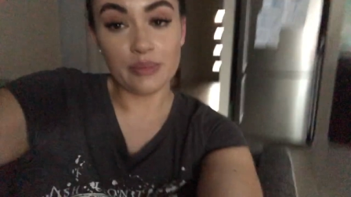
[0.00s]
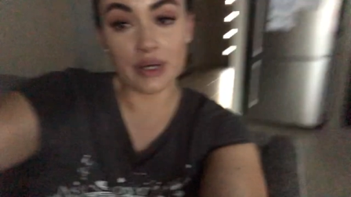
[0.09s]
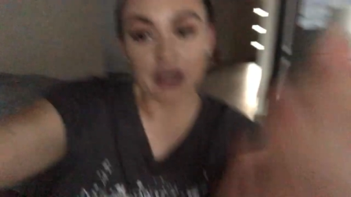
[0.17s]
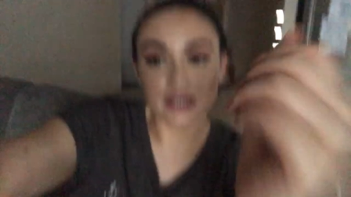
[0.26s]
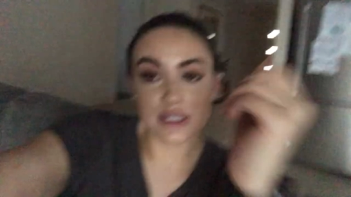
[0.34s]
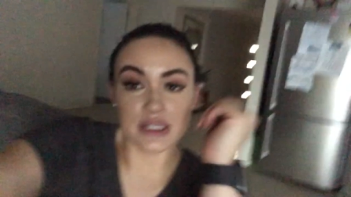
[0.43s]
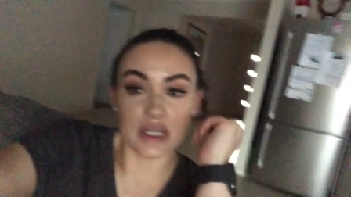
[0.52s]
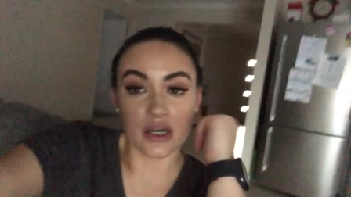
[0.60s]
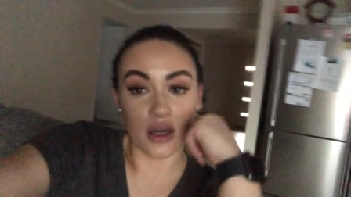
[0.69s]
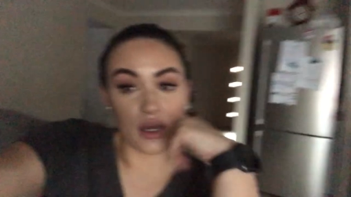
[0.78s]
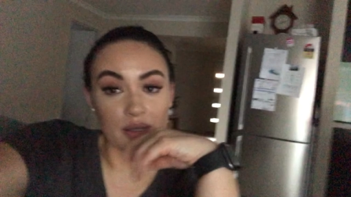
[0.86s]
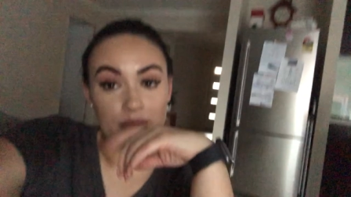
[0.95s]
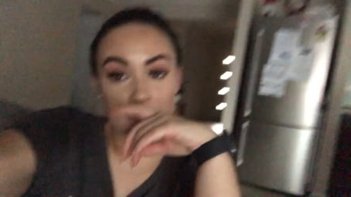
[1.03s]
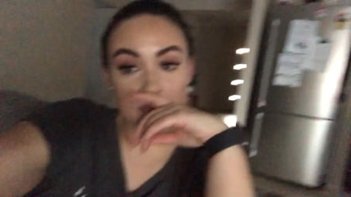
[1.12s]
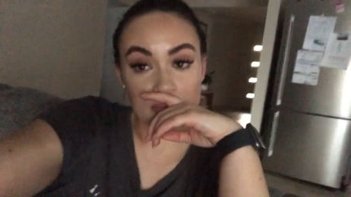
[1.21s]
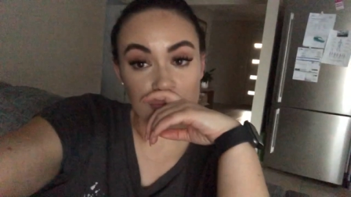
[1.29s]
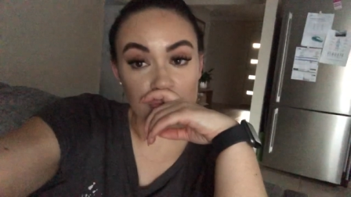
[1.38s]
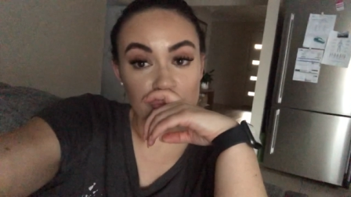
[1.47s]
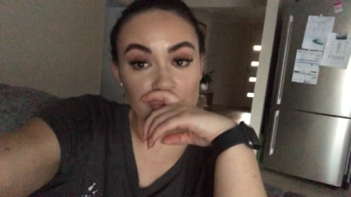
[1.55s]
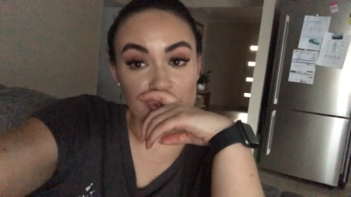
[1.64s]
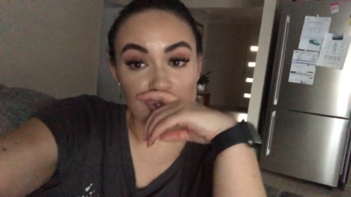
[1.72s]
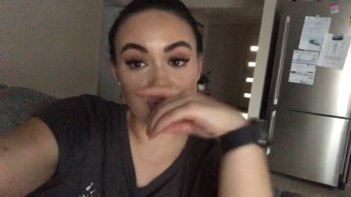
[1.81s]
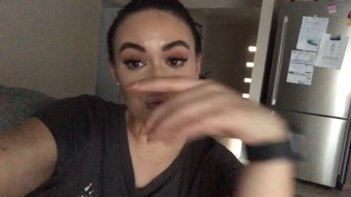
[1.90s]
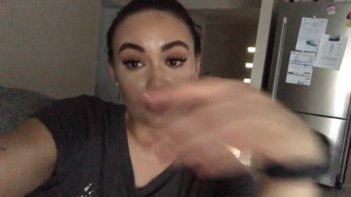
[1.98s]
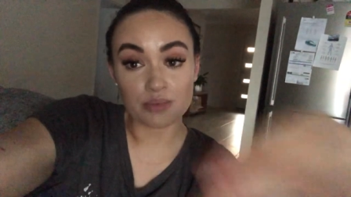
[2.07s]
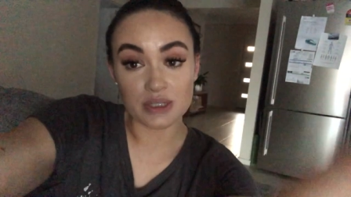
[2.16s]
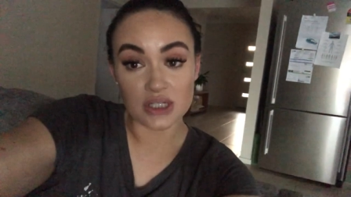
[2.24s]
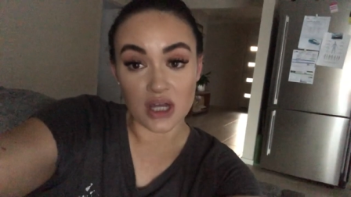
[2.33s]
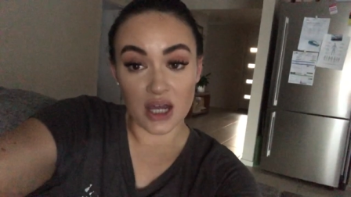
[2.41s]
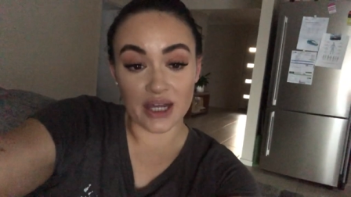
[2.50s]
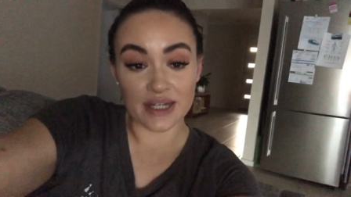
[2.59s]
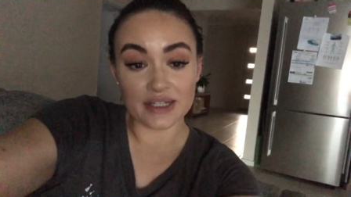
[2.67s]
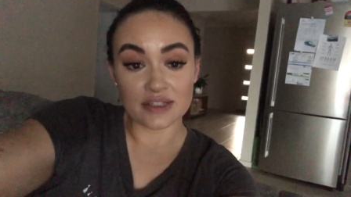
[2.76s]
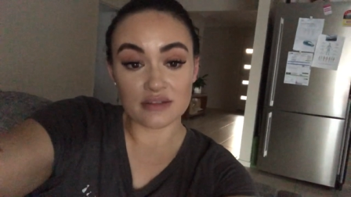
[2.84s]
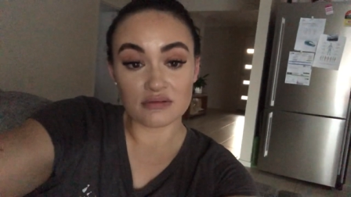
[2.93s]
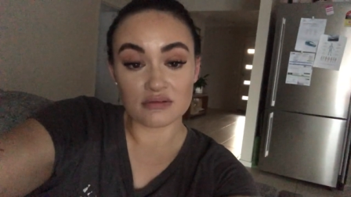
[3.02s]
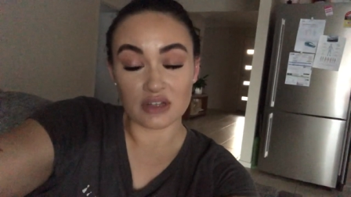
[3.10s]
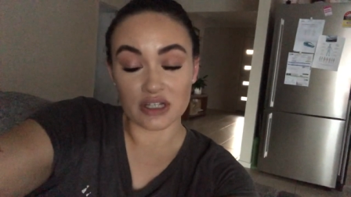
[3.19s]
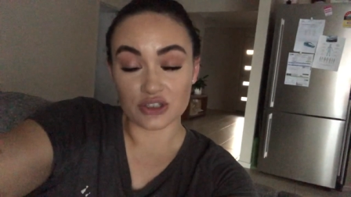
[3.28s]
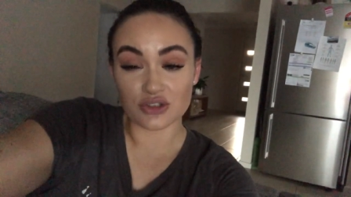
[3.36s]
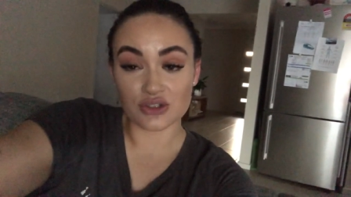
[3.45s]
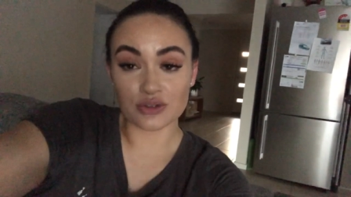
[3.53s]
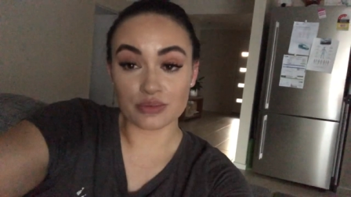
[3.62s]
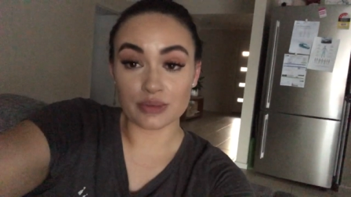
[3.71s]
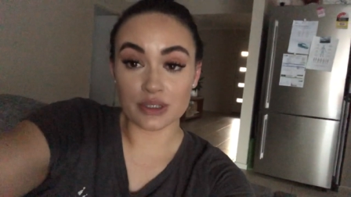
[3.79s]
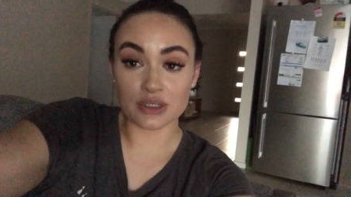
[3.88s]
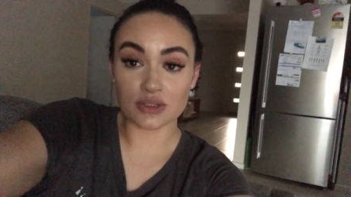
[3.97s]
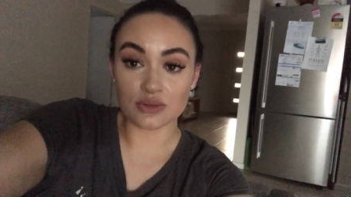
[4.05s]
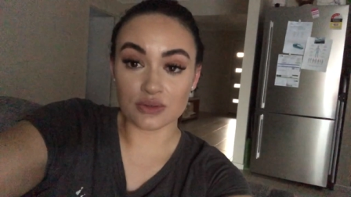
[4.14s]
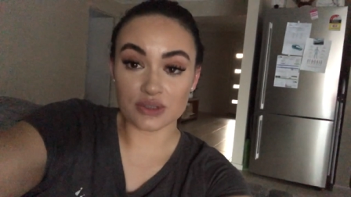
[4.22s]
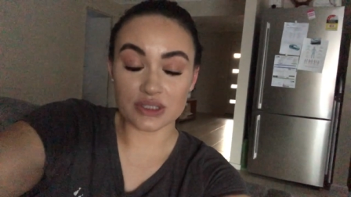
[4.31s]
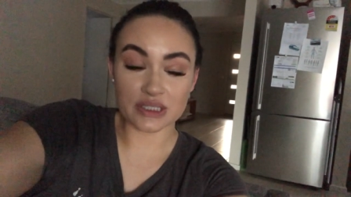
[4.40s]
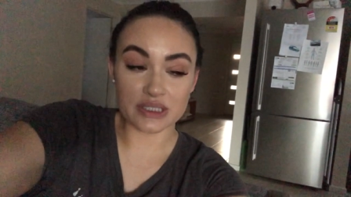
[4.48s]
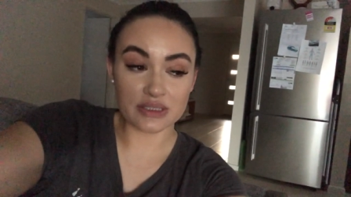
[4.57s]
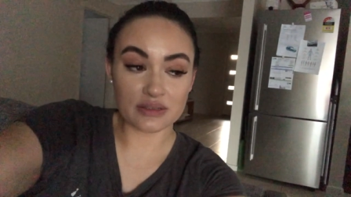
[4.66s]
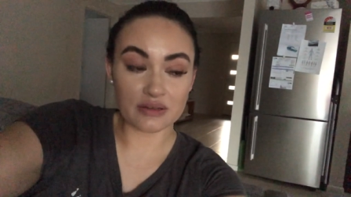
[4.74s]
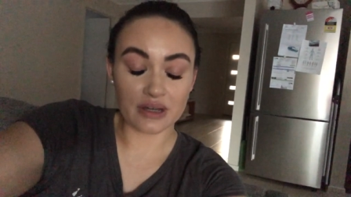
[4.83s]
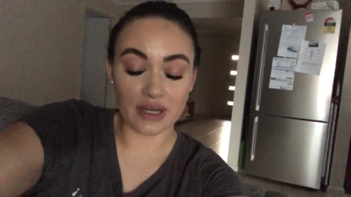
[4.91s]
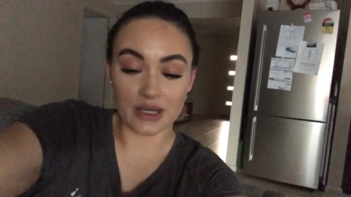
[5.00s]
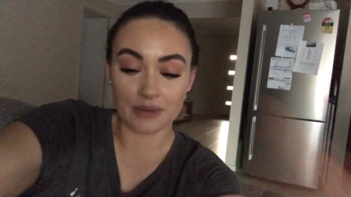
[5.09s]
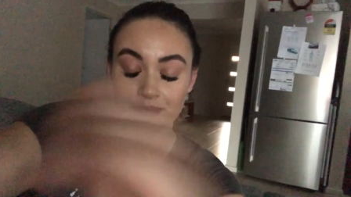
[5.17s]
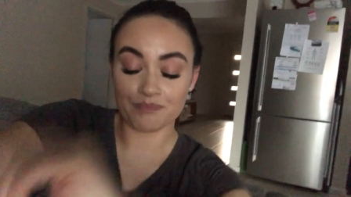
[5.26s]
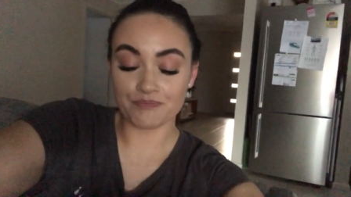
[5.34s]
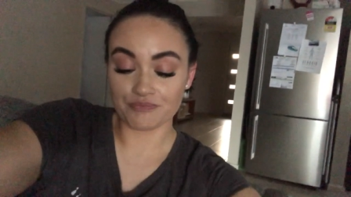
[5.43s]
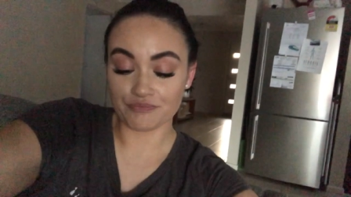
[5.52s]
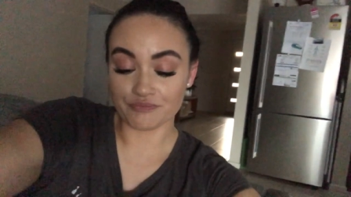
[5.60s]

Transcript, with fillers: But yeah, I'm super tired, like super exhausted. Um,